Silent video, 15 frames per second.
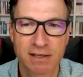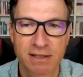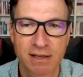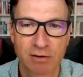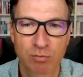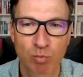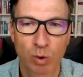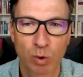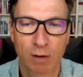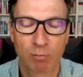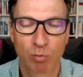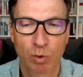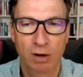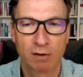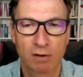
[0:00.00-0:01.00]
And
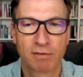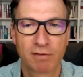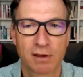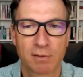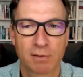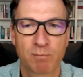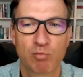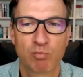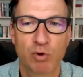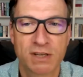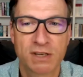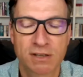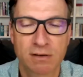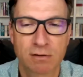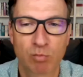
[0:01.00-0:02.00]
one of the
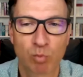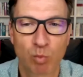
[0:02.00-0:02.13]
recent